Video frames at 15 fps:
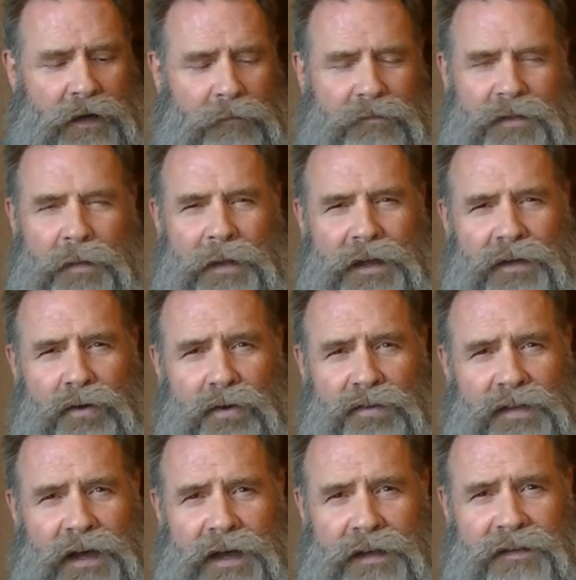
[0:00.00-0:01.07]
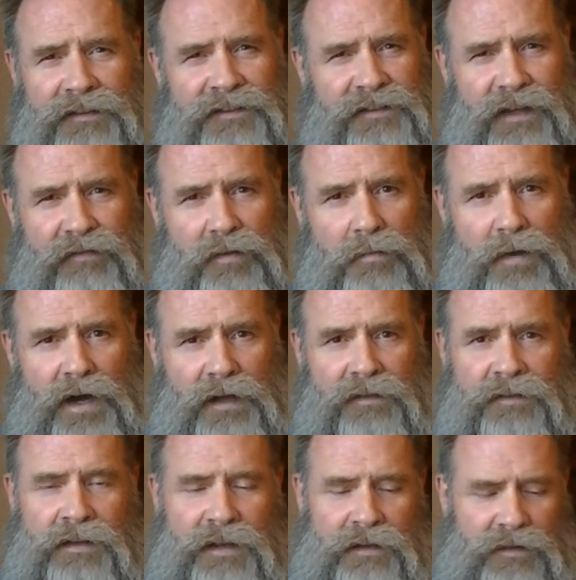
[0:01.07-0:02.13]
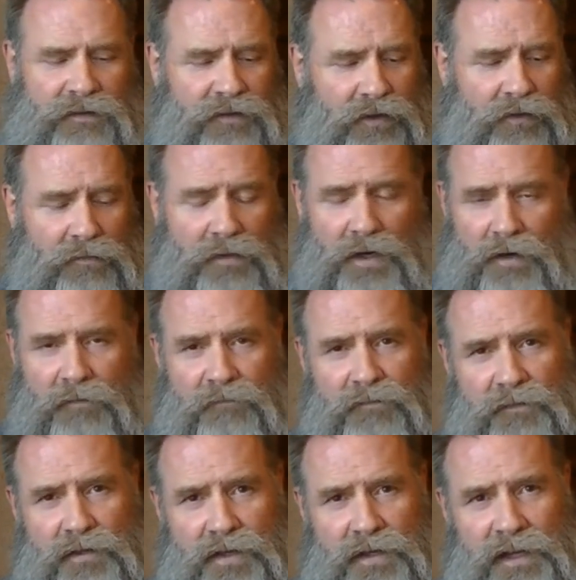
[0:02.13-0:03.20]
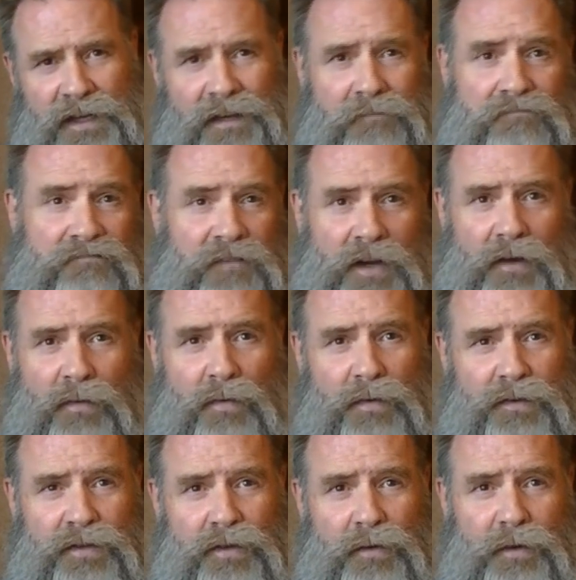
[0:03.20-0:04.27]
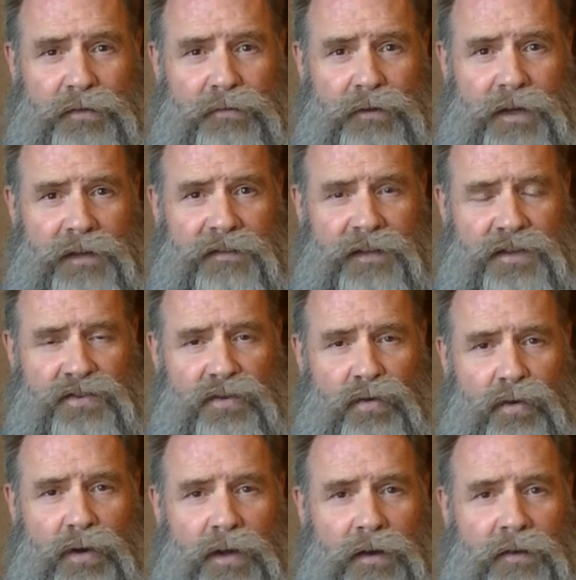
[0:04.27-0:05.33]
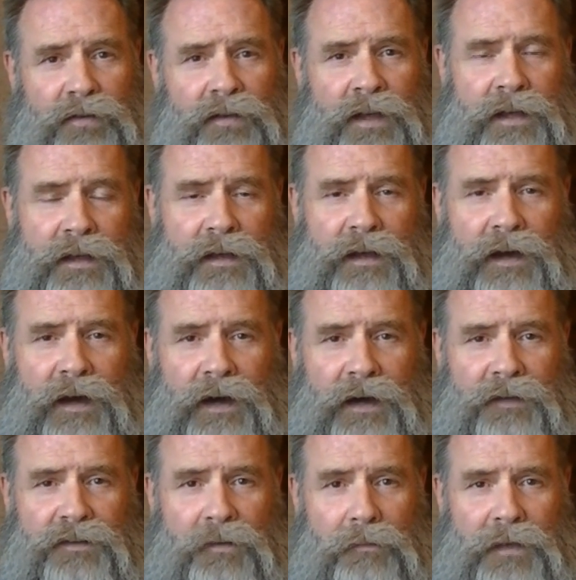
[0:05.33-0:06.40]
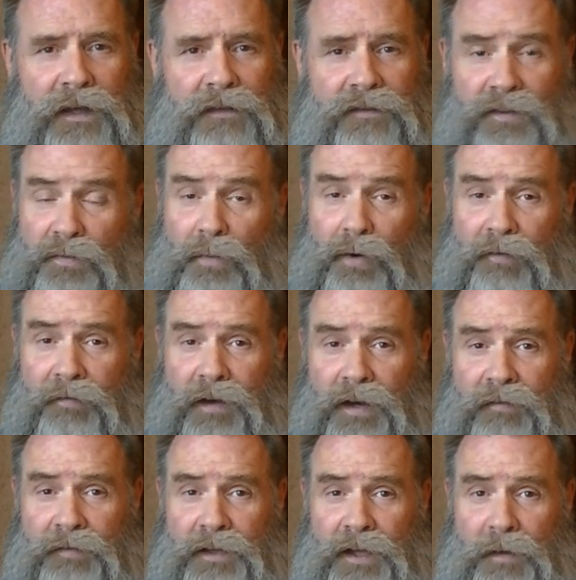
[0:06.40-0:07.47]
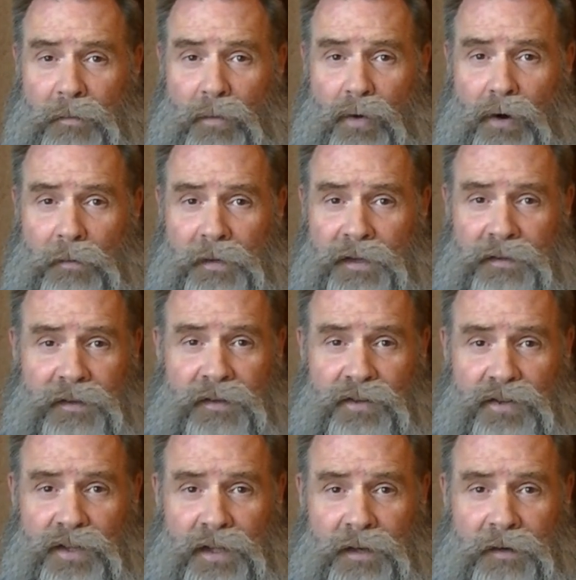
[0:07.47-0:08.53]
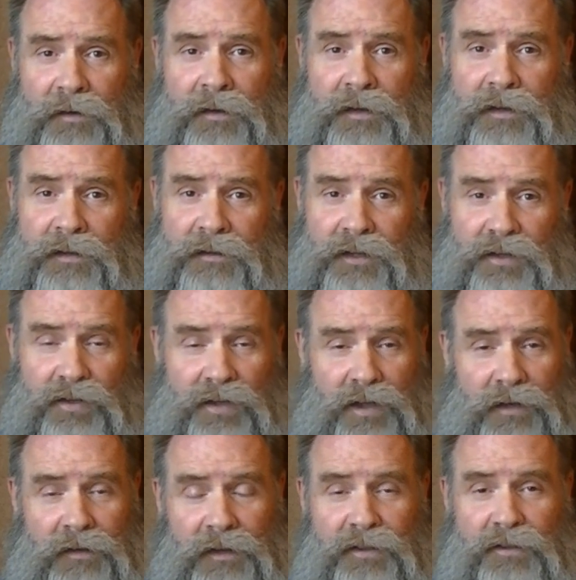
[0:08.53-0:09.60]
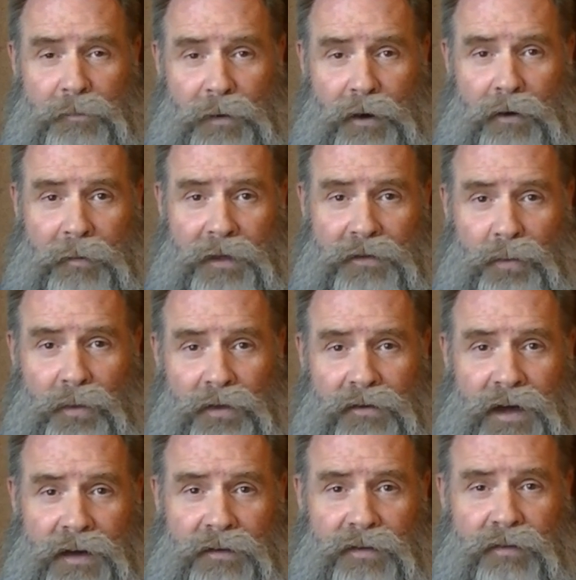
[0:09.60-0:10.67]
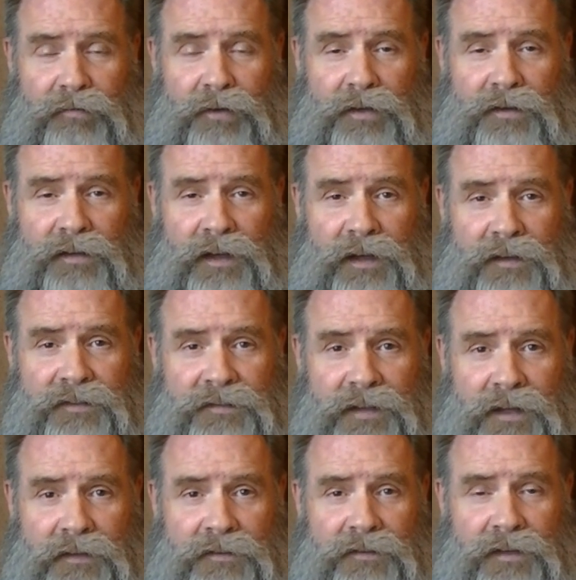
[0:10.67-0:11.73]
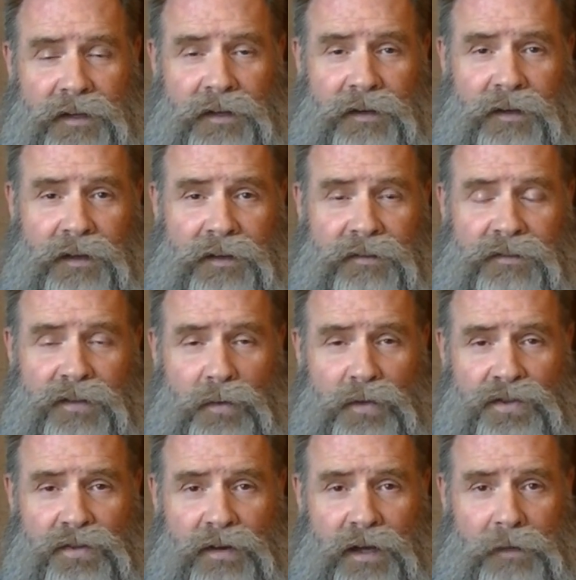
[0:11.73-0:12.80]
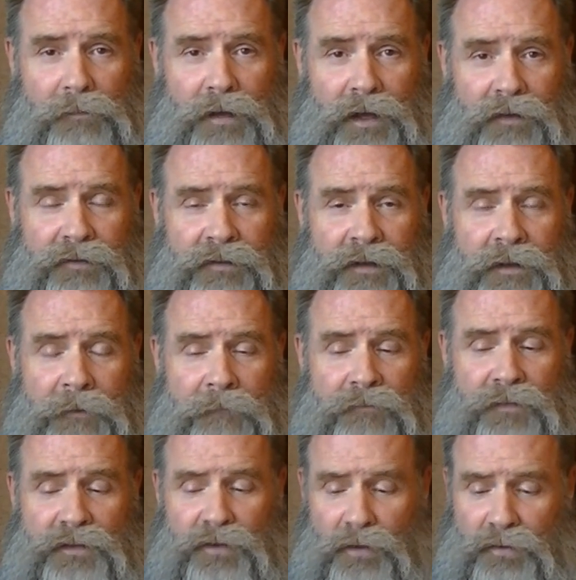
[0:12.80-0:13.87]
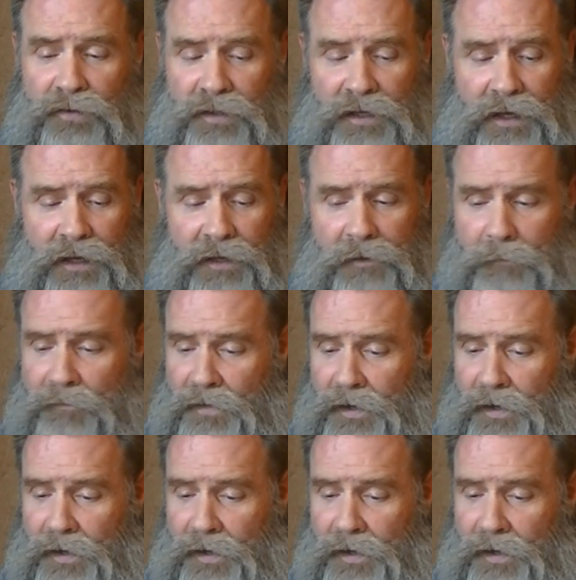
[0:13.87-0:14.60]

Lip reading: they might go as high as 7 bucks. So you need 2 or 3 essential oils to mix. It's more fun if you get more, because then you can experiment with a lot of different scents and see what you like best. So today